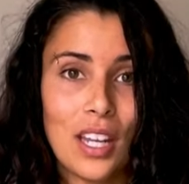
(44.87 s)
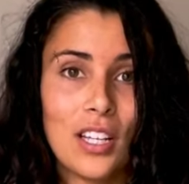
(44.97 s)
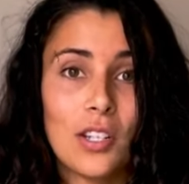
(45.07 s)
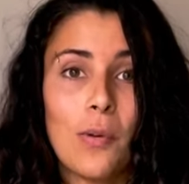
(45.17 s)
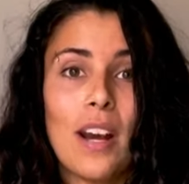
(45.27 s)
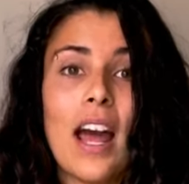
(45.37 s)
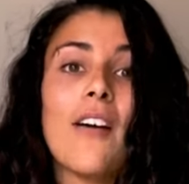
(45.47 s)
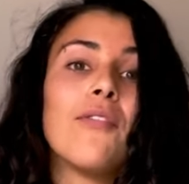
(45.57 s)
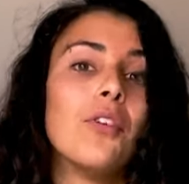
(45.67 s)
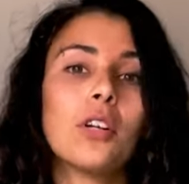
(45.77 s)
So I want to
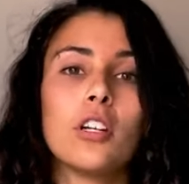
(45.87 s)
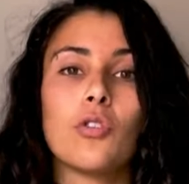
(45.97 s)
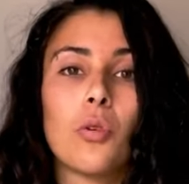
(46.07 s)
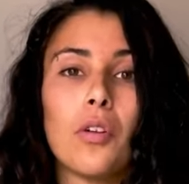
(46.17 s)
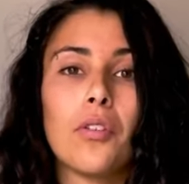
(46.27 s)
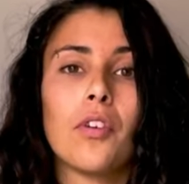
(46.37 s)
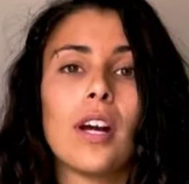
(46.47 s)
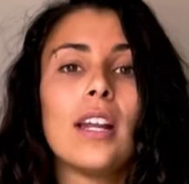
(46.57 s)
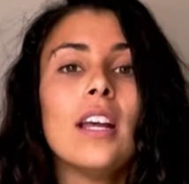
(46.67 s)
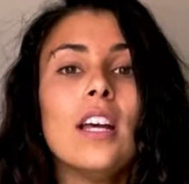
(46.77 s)
have full control through
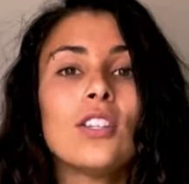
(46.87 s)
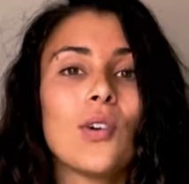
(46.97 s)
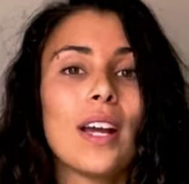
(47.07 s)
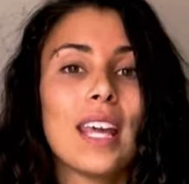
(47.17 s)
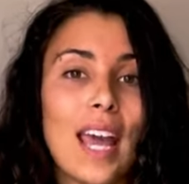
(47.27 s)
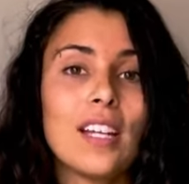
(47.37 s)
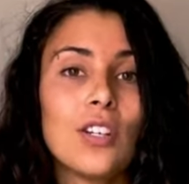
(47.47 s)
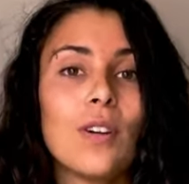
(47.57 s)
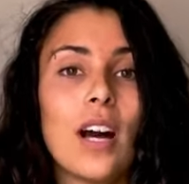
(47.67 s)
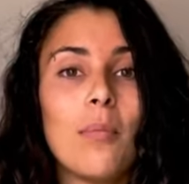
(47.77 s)
it. So I can
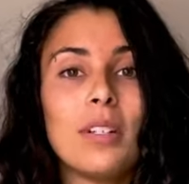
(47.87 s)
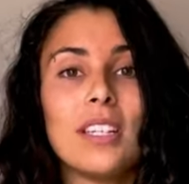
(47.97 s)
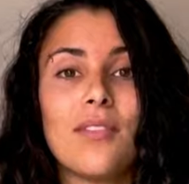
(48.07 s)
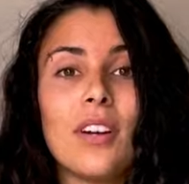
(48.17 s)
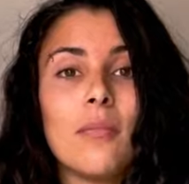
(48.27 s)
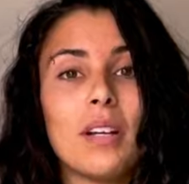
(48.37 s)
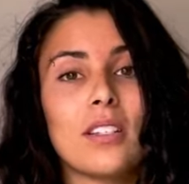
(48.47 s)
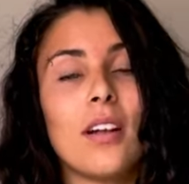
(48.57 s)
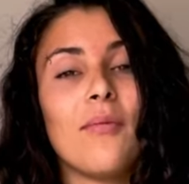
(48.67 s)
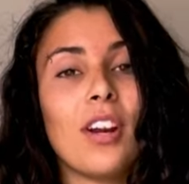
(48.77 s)
do a couple different
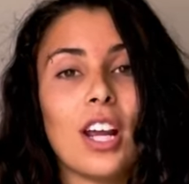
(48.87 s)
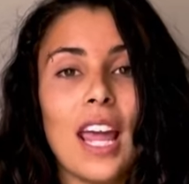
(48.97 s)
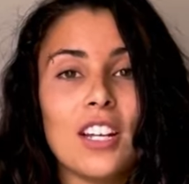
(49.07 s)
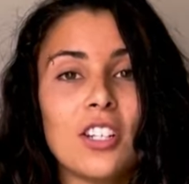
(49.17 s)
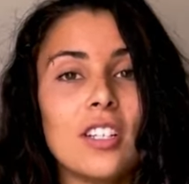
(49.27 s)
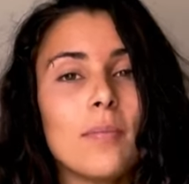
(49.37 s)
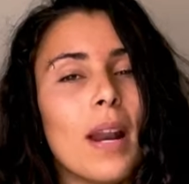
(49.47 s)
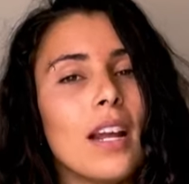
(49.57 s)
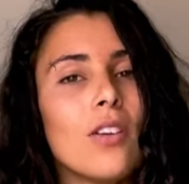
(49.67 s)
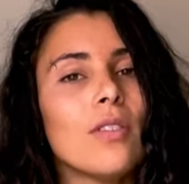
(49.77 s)
muscle up variations, but
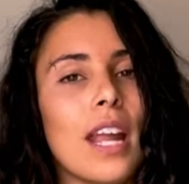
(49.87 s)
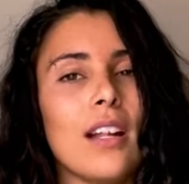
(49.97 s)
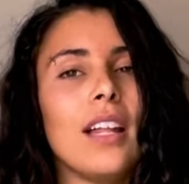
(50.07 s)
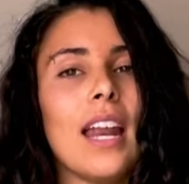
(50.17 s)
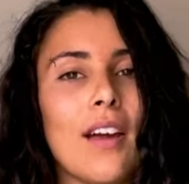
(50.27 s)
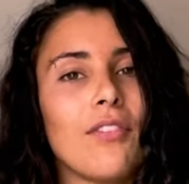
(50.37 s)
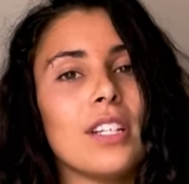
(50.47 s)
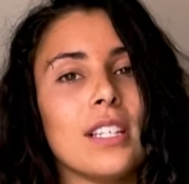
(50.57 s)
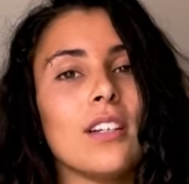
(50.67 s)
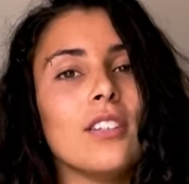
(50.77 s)
I don't nail it every
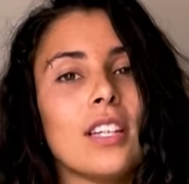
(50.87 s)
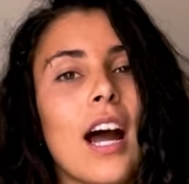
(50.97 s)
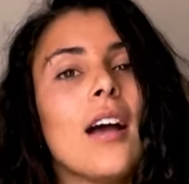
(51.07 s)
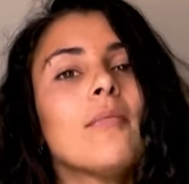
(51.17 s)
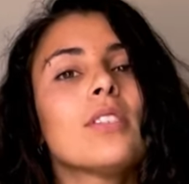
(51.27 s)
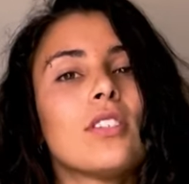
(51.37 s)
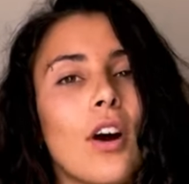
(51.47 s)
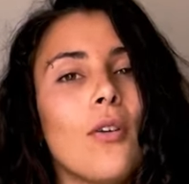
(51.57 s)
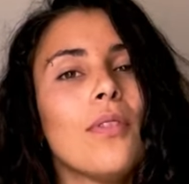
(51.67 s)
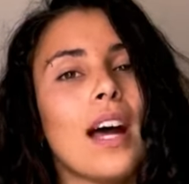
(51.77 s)
single time.
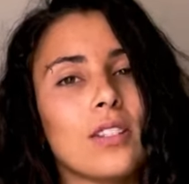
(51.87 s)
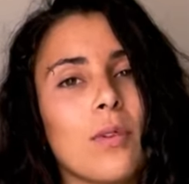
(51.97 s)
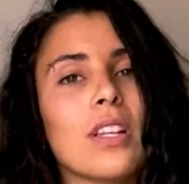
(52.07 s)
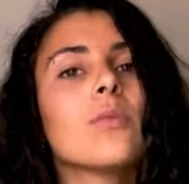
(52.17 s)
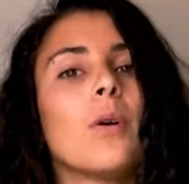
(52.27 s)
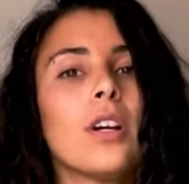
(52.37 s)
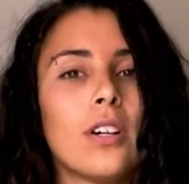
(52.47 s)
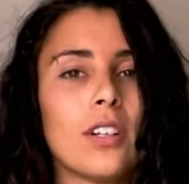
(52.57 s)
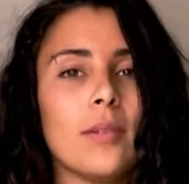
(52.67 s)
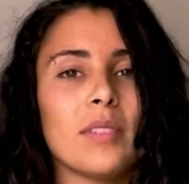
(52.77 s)
So that's where this
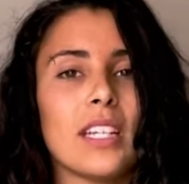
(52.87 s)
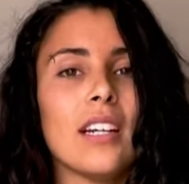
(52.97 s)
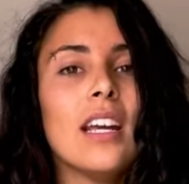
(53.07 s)
workout comes in.